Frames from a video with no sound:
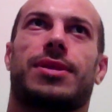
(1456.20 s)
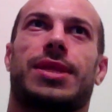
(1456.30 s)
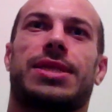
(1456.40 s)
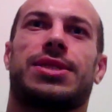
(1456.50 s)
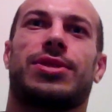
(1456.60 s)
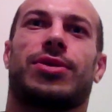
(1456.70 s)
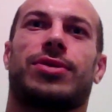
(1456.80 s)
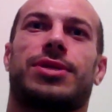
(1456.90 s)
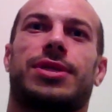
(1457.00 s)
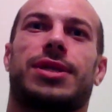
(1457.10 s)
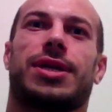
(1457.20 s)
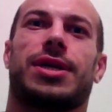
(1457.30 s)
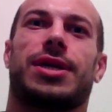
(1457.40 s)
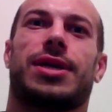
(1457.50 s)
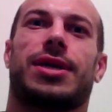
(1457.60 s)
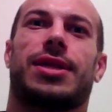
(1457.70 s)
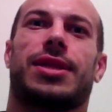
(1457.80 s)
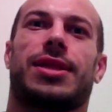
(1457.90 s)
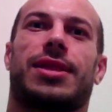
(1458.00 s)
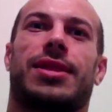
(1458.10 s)
there's not
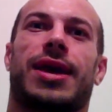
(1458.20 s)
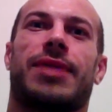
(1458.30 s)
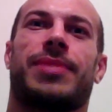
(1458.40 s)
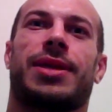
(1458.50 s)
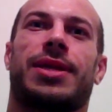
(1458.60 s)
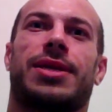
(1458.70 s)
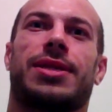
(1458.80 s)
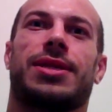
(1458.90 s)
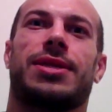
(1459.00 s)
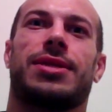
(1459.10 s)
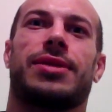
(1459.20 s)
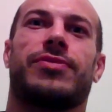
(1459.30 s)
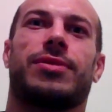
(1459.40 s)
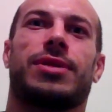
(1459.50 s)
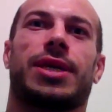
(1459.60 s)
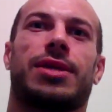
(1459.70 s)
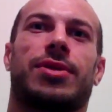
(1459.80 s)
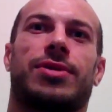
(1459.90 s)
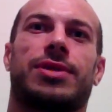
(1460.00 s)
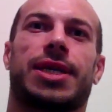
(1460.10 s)
that many elite level leg
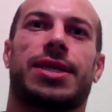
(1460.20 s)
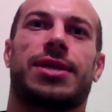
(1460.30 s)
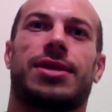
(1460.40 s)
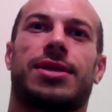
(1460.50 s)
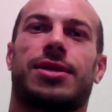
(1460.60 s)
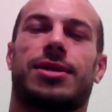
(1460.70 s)
lockers out there.